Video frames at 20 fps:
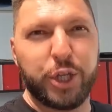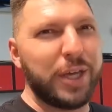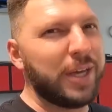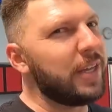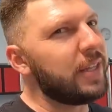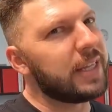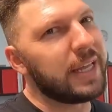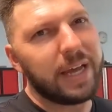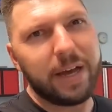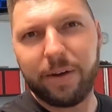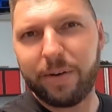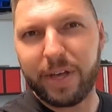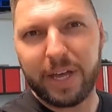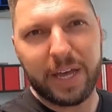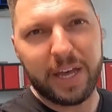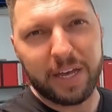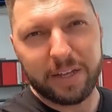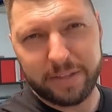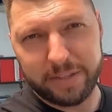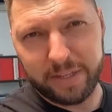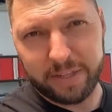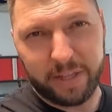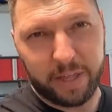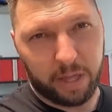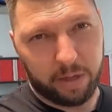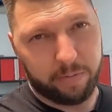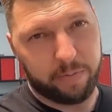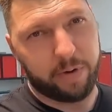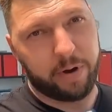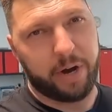detail, and
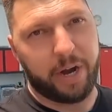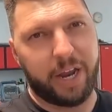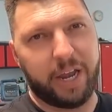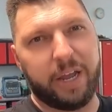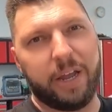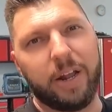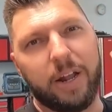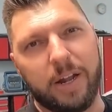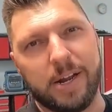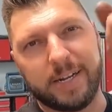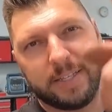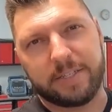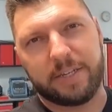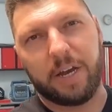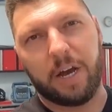delivery. Let's